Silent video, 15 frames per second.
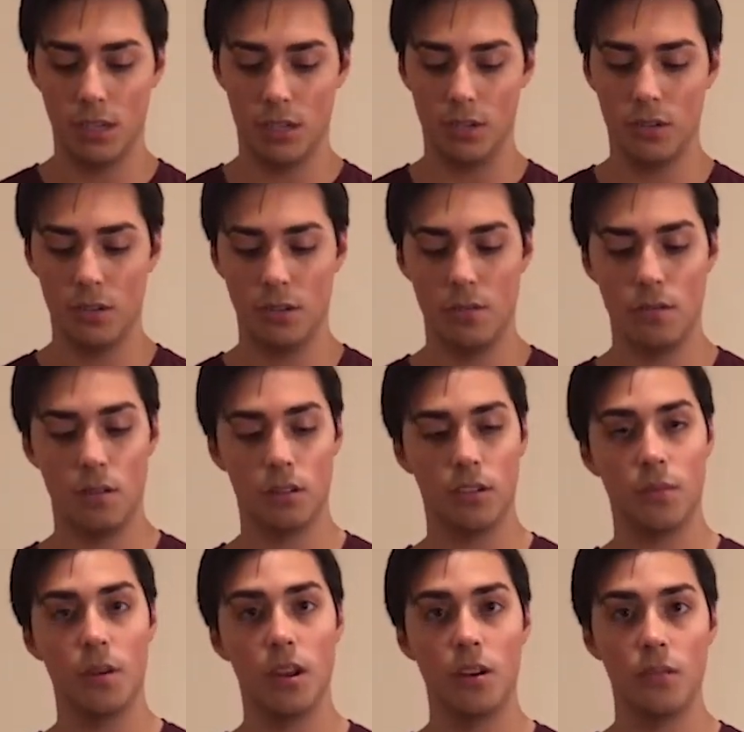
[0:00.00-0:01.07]
into our
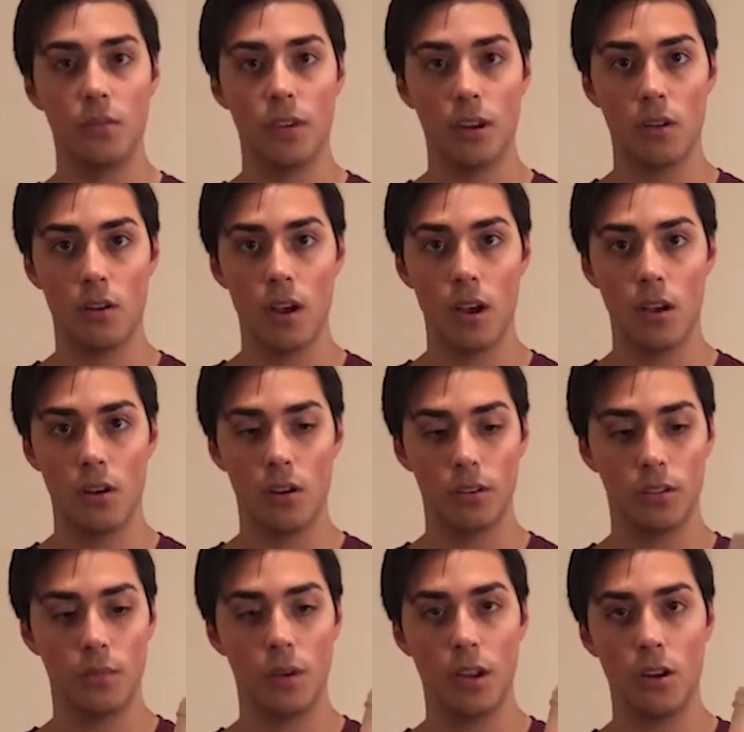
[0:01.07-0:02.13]
tomato vinaigrette, or
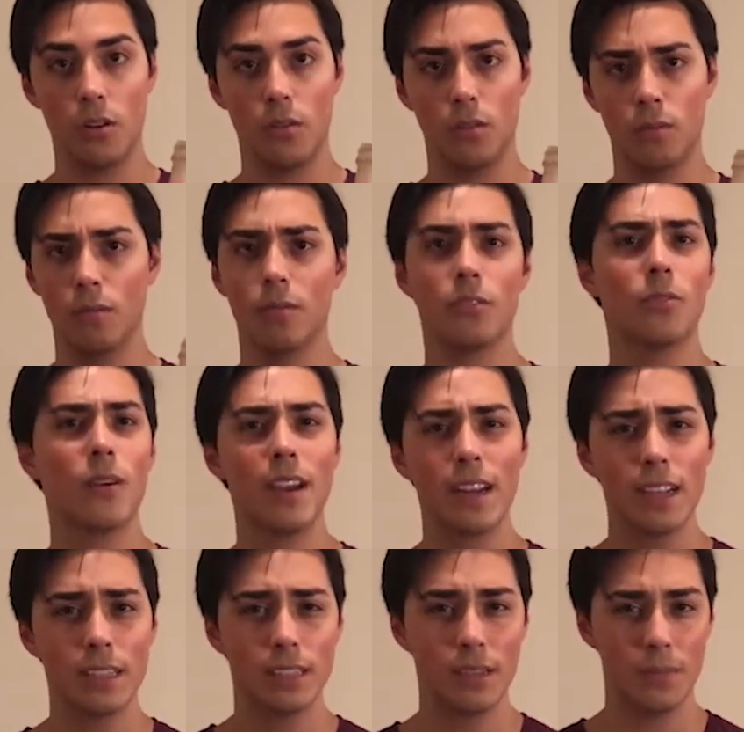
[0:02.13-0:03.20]
tomato
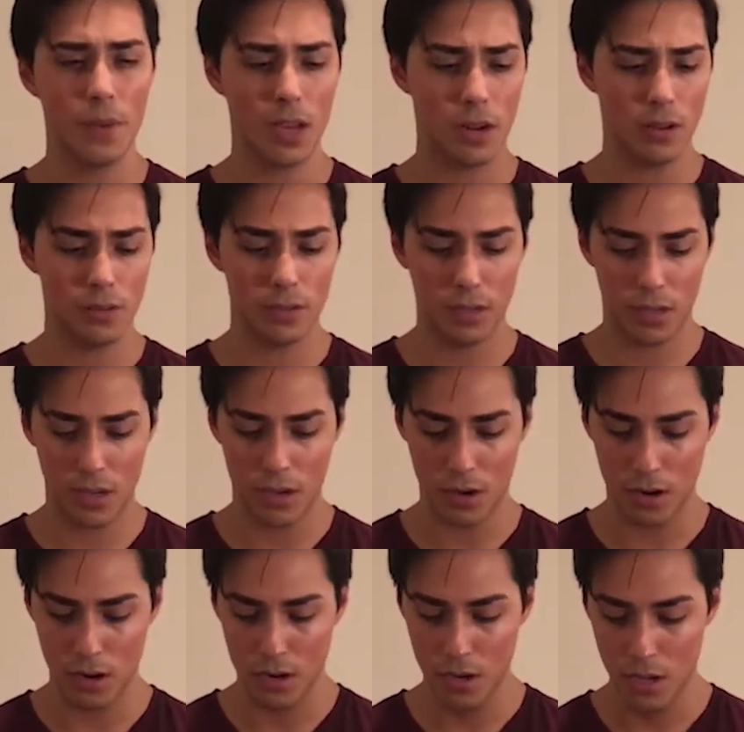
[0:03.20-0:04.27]
grated tomatoes
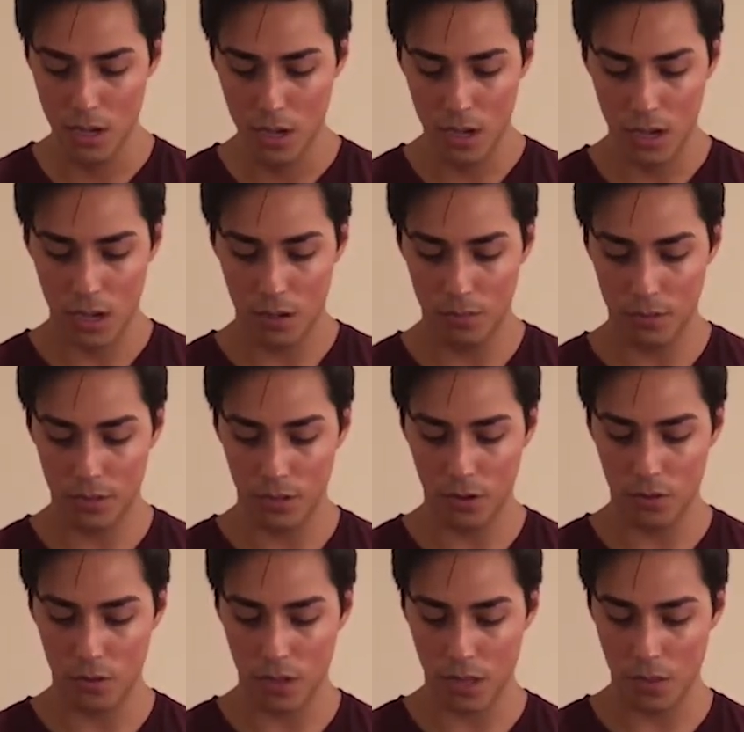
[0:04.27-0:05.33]
here. I'm just gonna
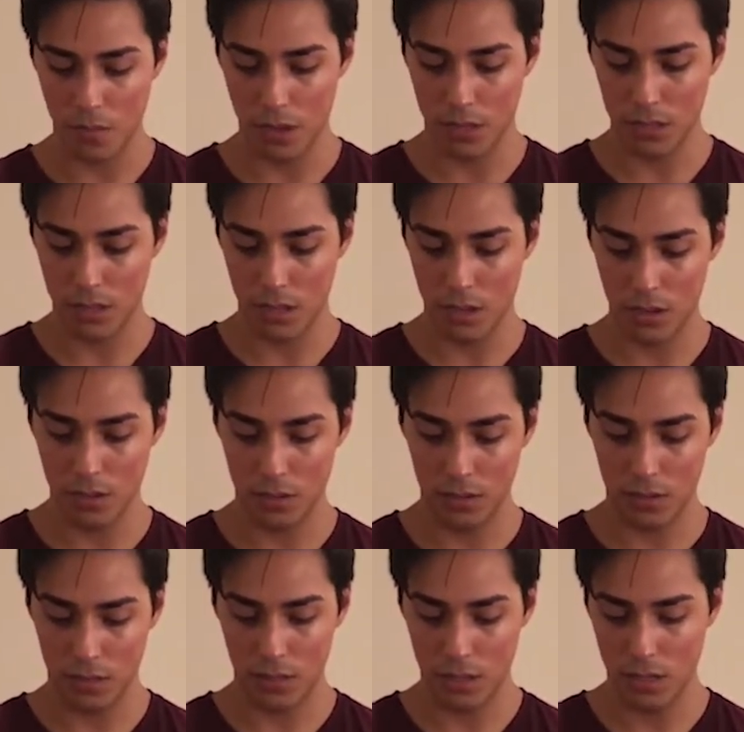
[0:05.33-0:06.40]
quickly mix
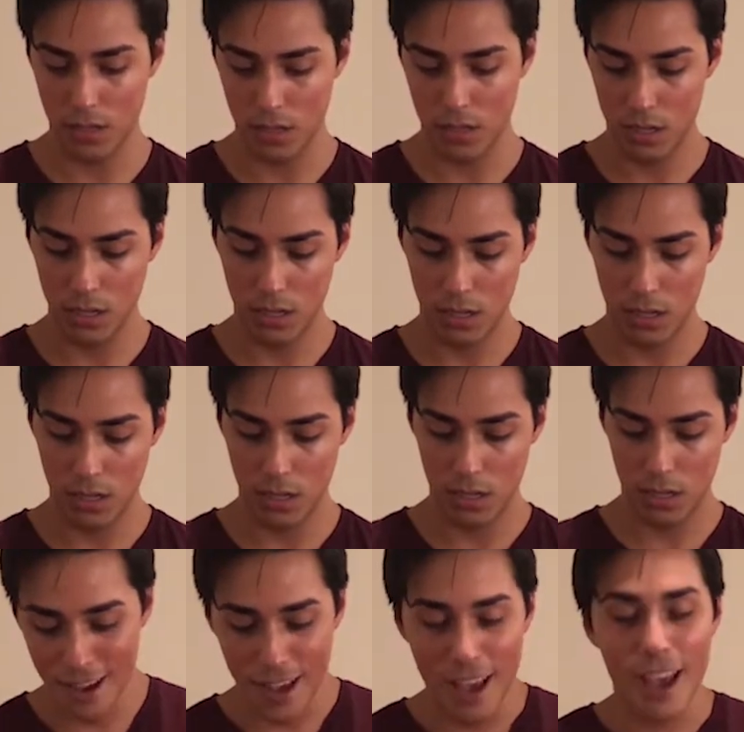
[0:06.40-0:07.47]
those.
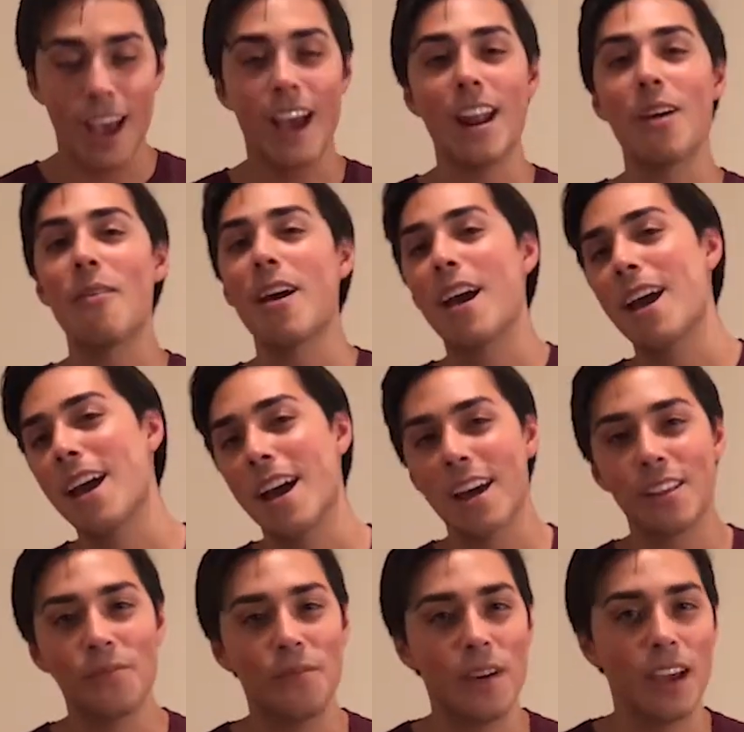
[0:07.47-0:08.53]
Anyway, I
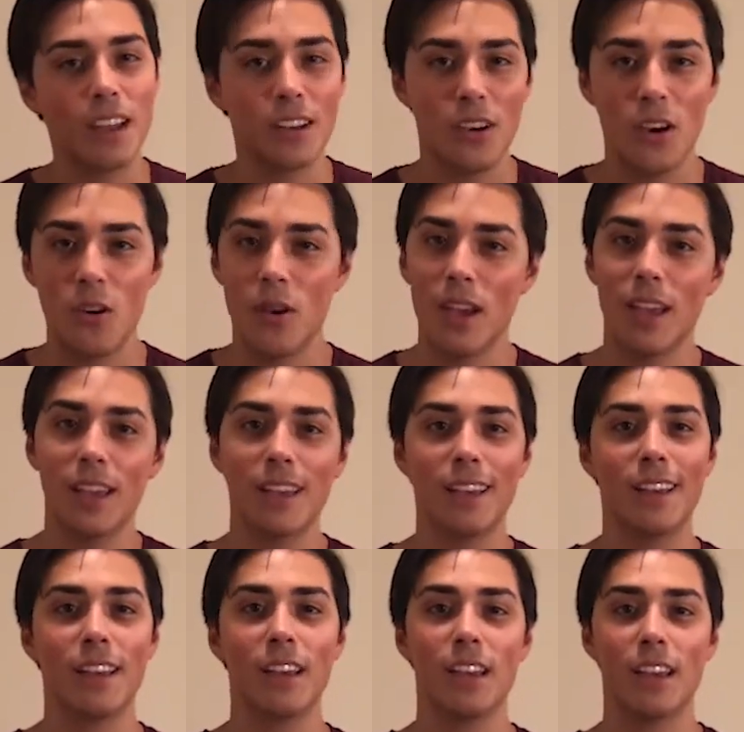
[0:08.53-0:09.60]
had the fan going,
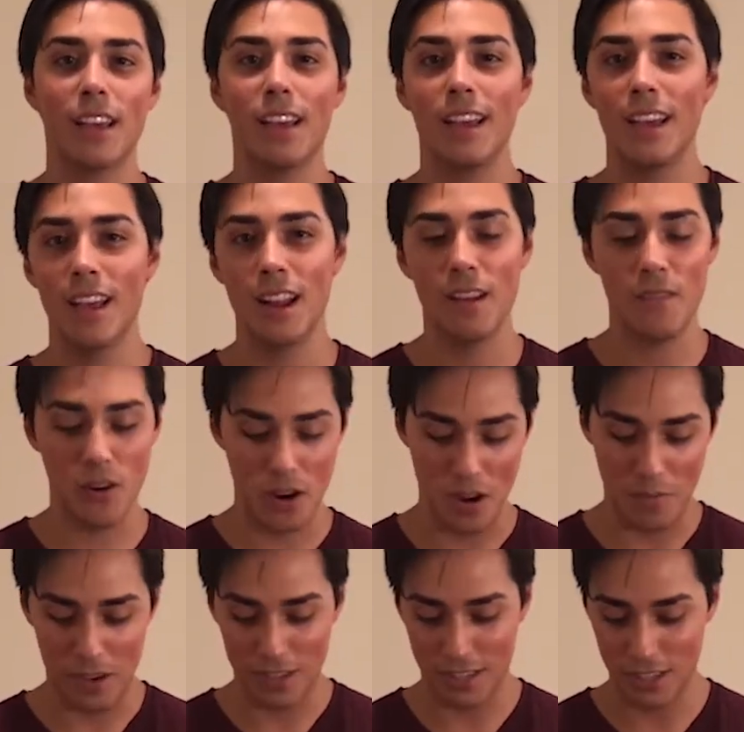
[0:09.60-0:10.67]
and I've already
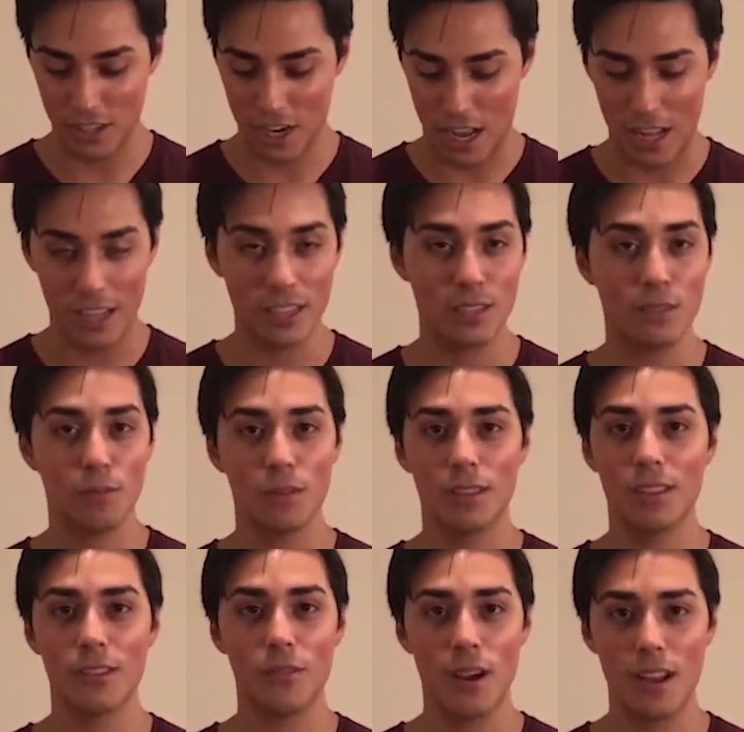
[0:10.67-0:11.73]
mixed the shallots with the
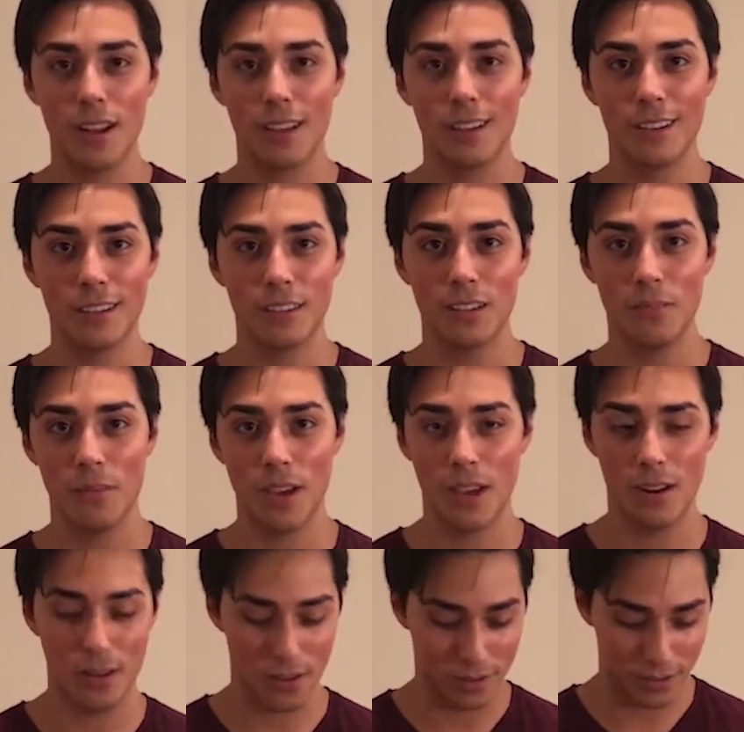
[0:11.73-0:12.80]
grated
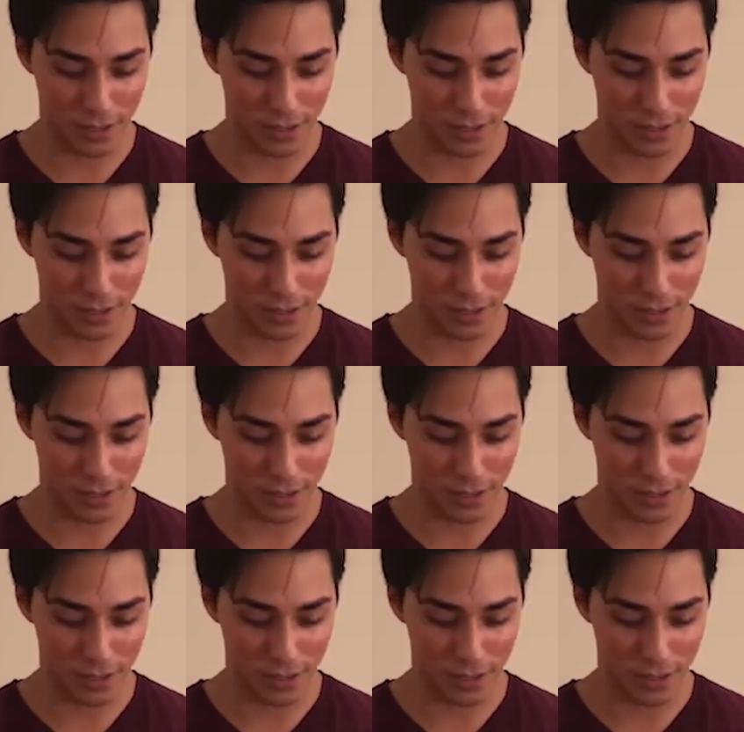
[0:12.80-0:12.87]
tomatoes.